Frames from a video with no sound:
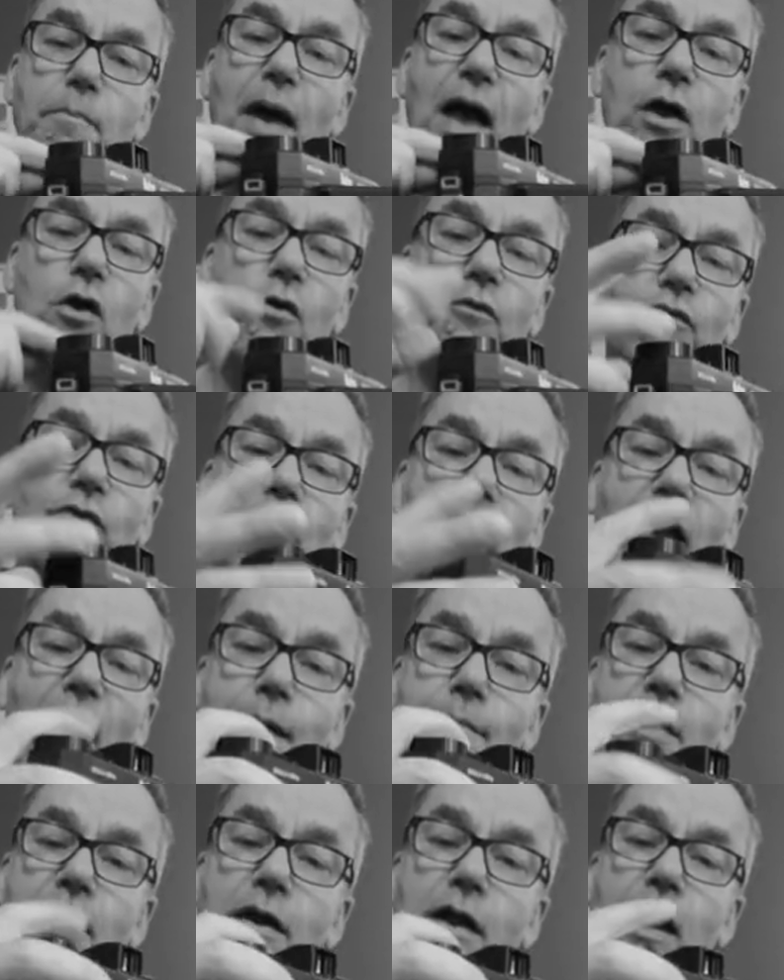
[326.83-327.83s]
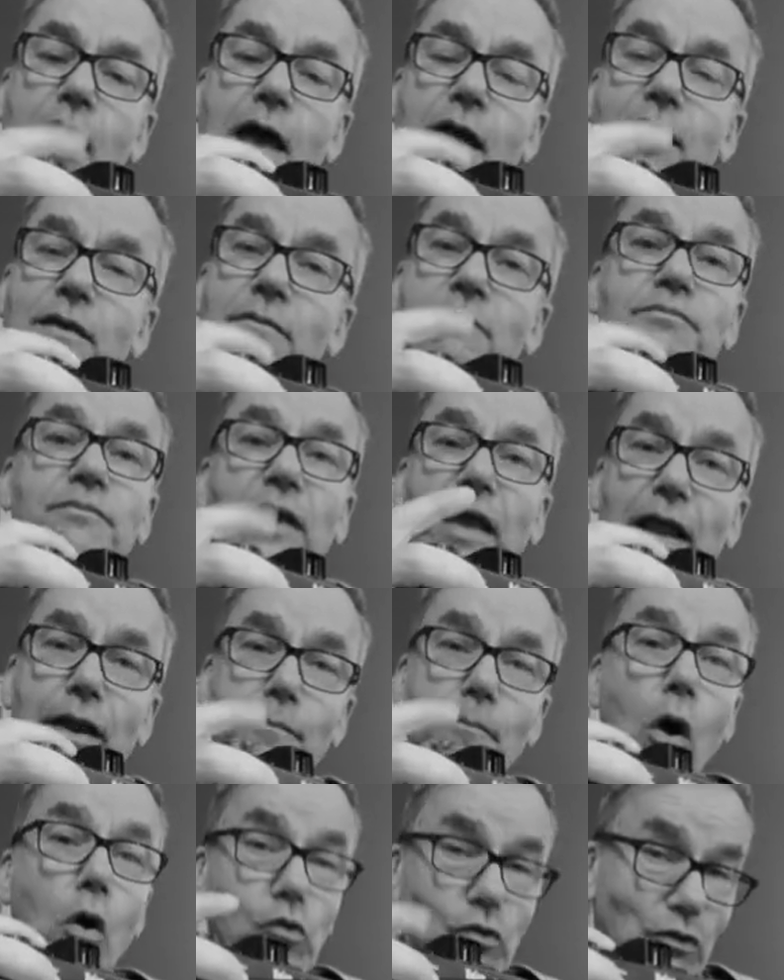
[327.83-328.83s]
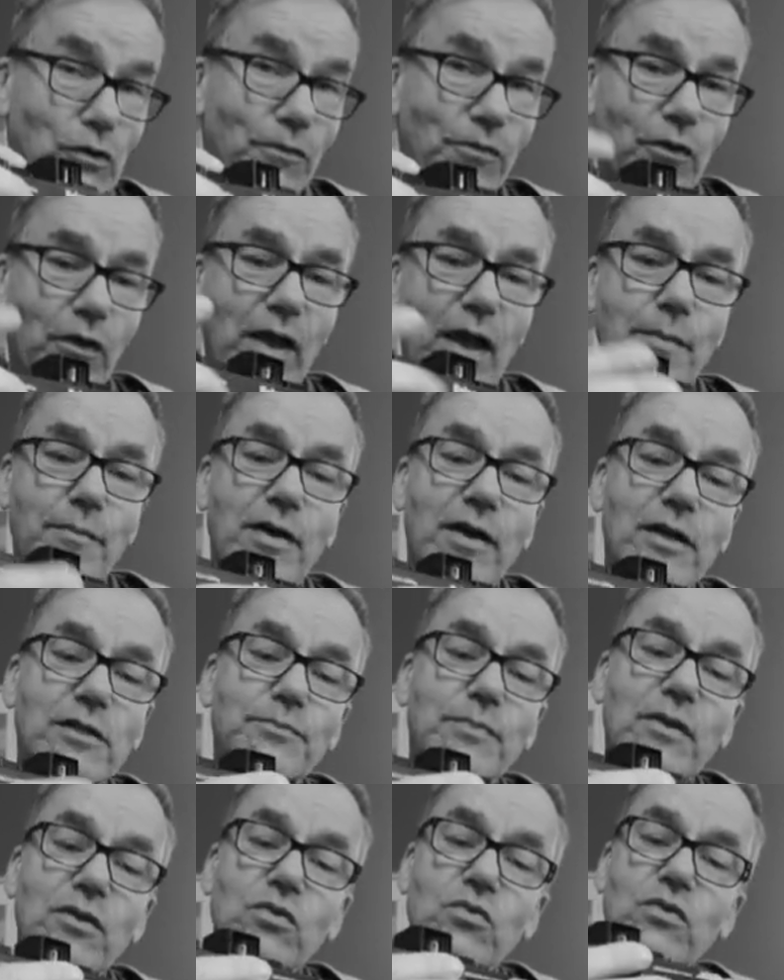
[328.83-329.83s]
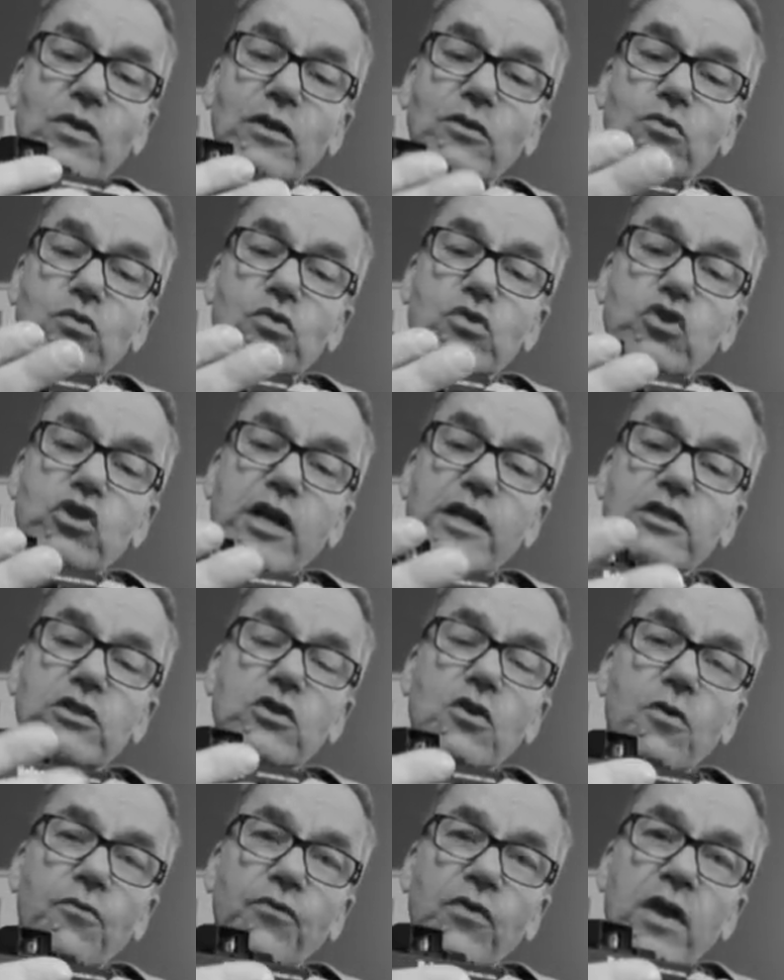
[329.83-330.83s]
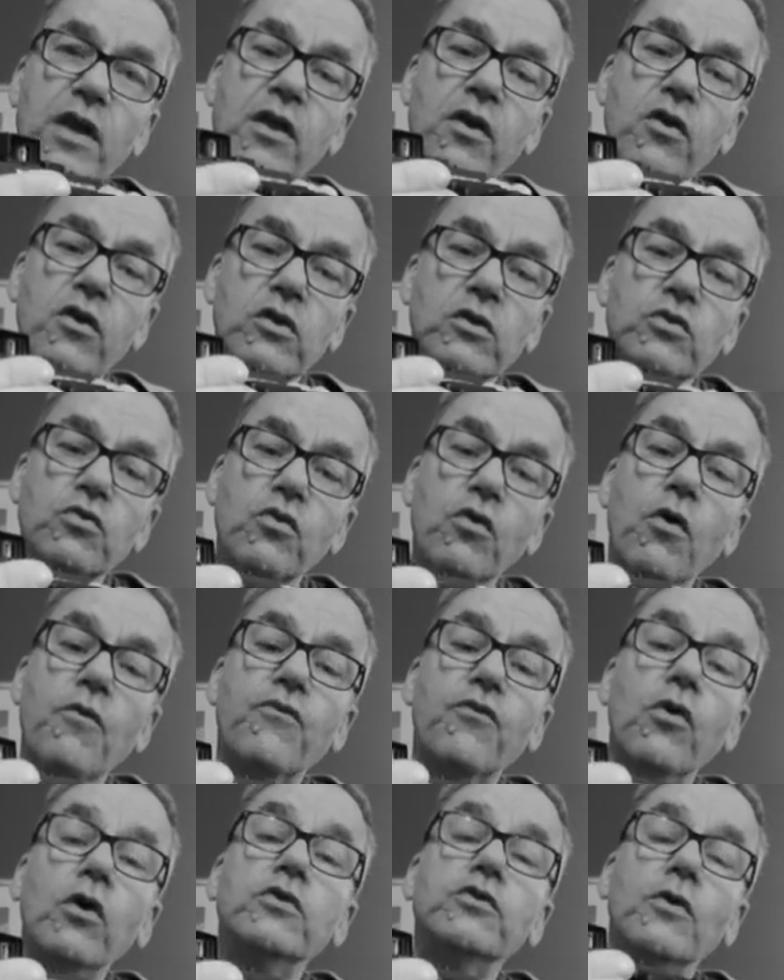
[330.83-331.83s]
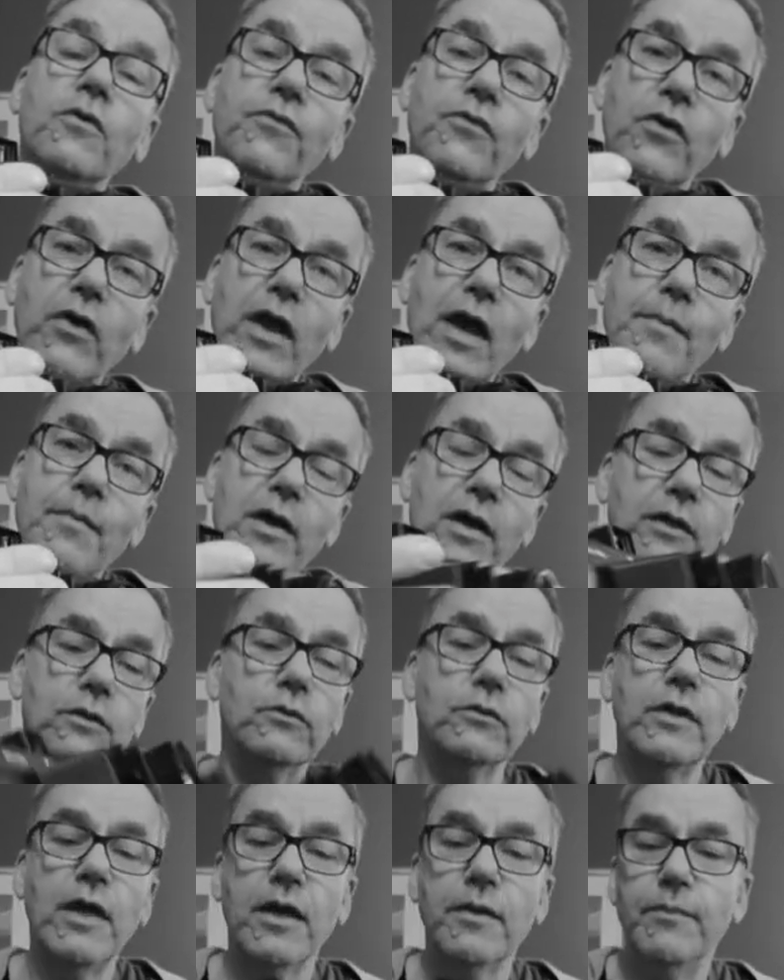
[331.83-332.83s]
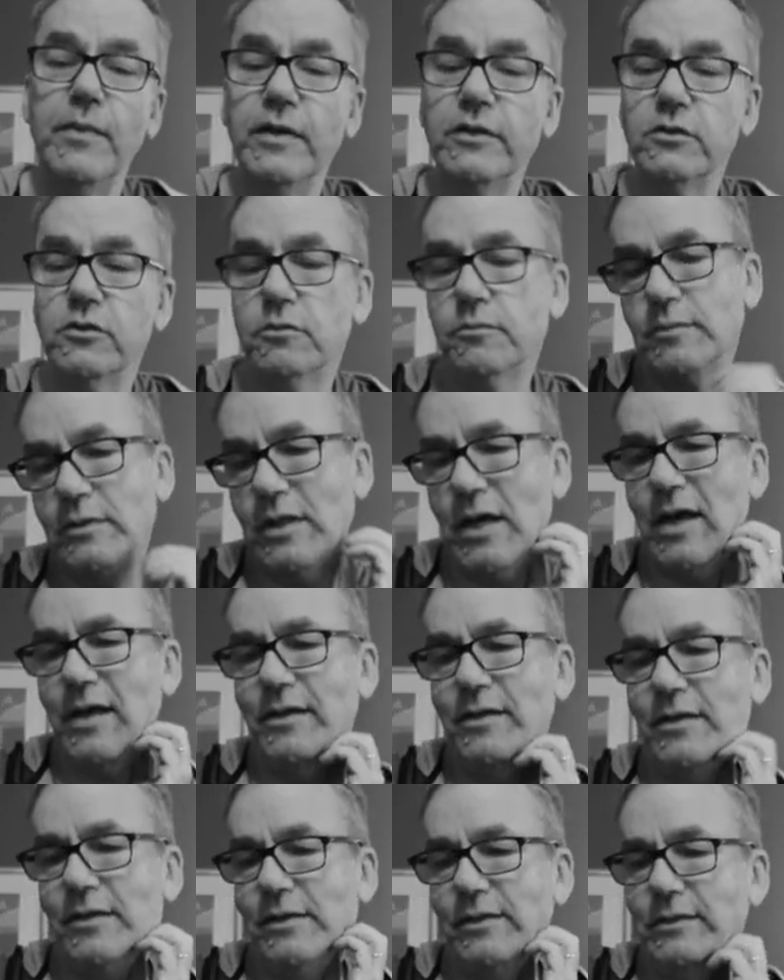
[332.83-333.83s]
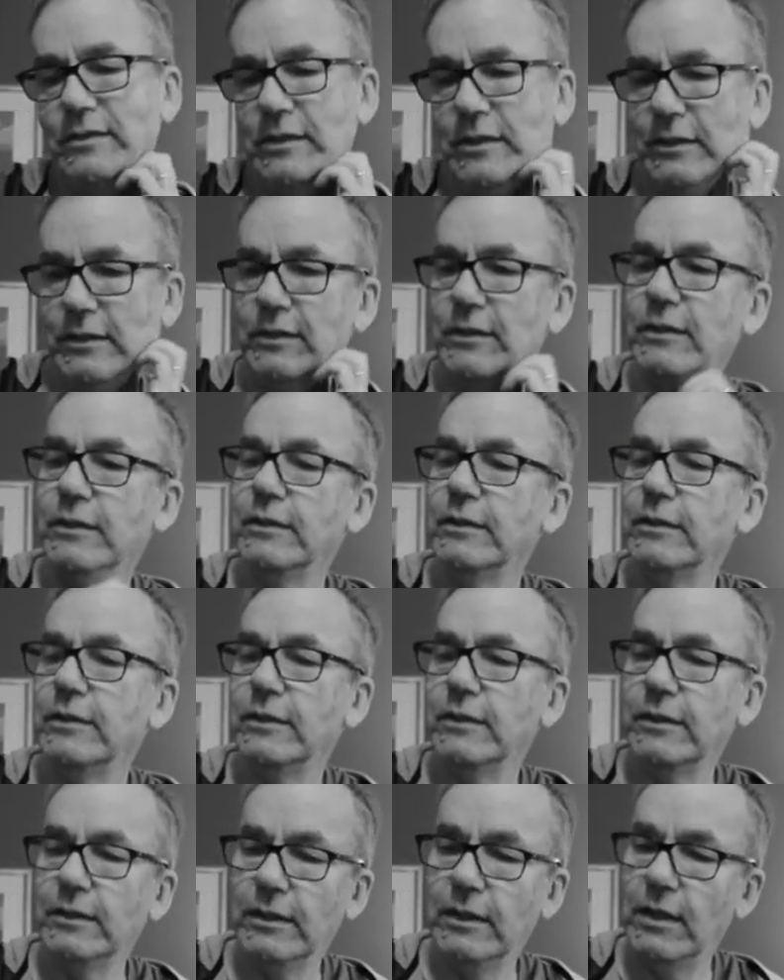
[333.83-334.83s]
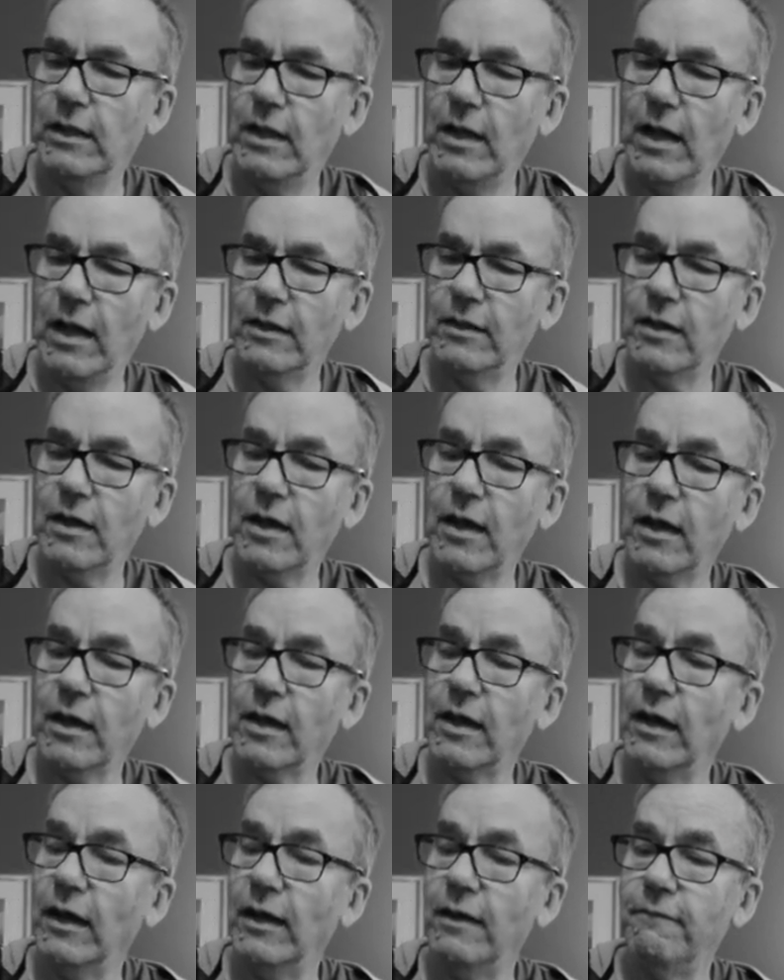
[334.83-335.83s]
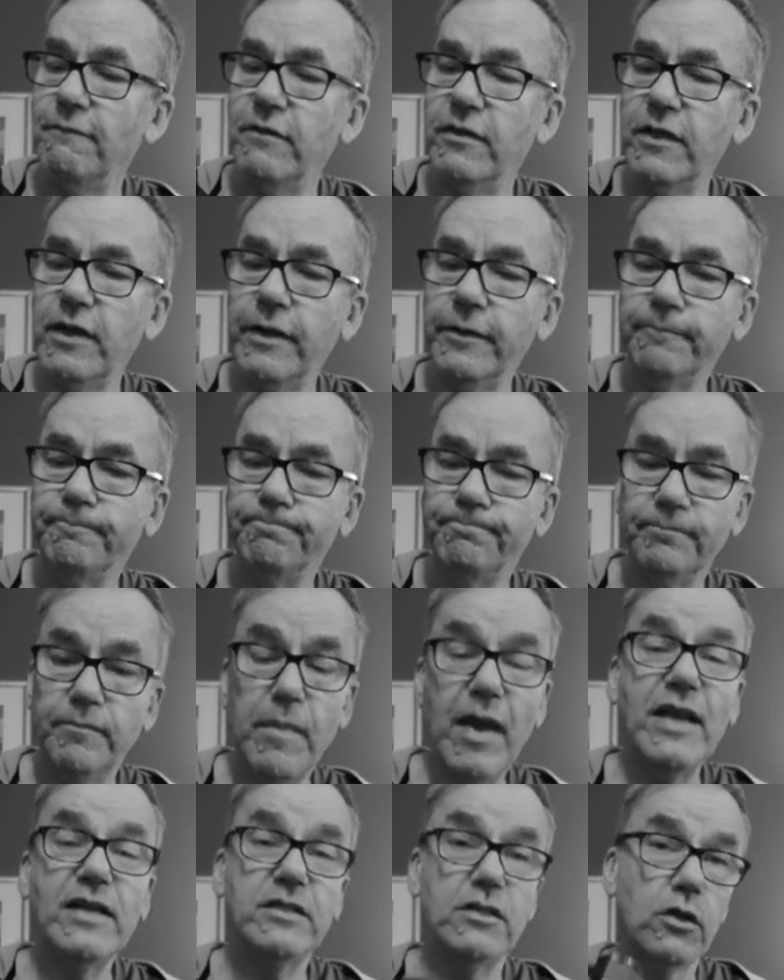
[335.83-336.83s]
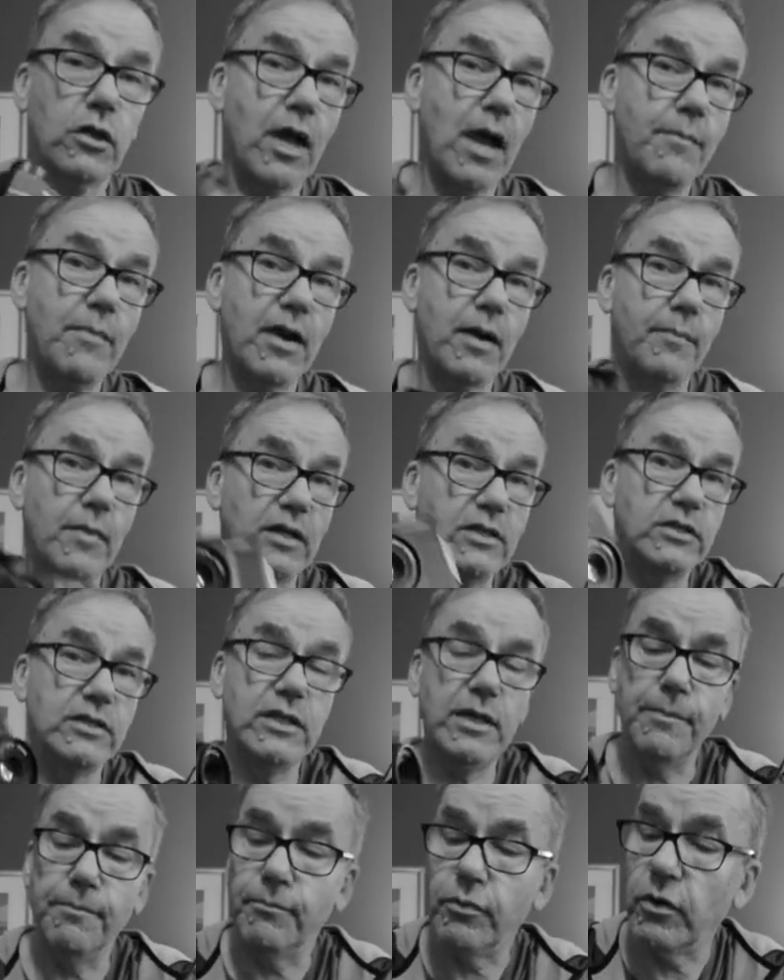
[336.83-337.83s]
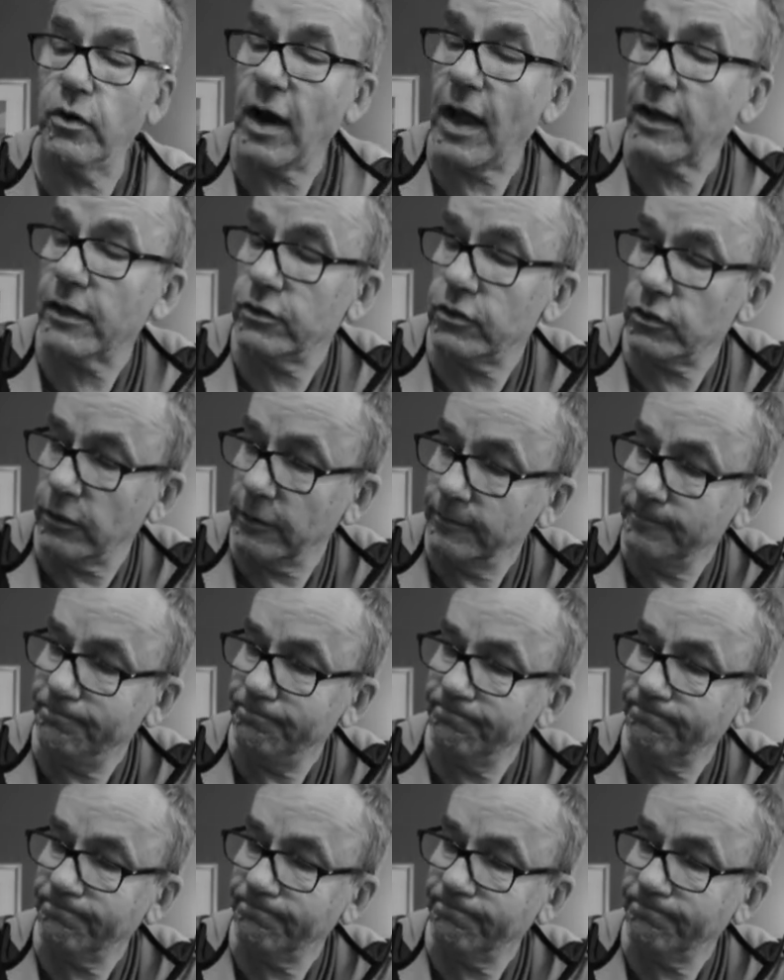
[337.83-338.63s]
back of the camera, like in most of the cameras, but you need to stretch your finger to the front of the camera to take pictures. I think I can live with it. Makes the camera much simpler, actually.